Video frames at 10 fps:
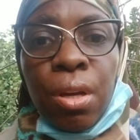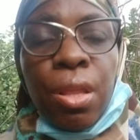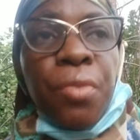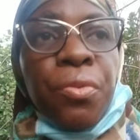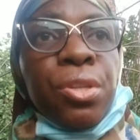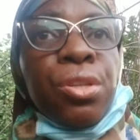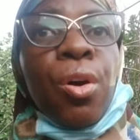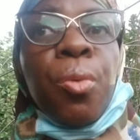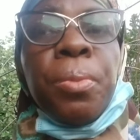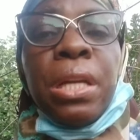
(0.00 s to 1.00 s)
There were
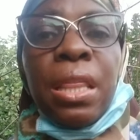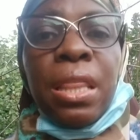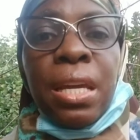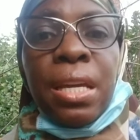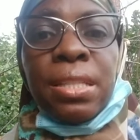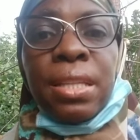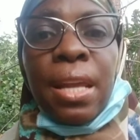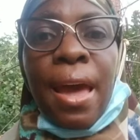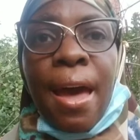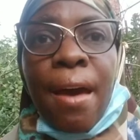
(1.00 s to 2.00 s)
so many things that
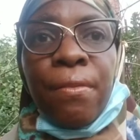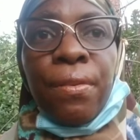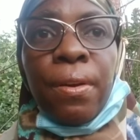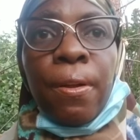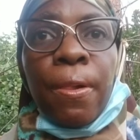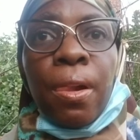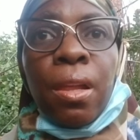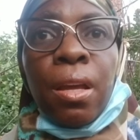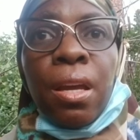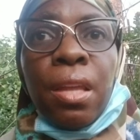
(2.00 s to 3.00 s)

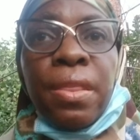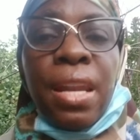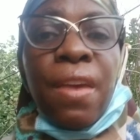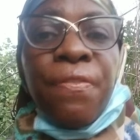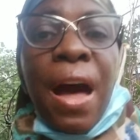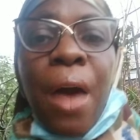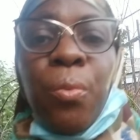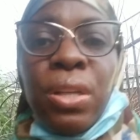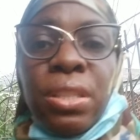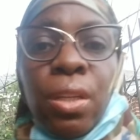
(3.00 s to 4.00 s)
if I
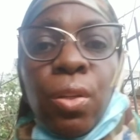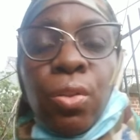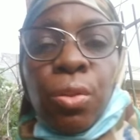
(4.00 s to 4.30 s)
wasn't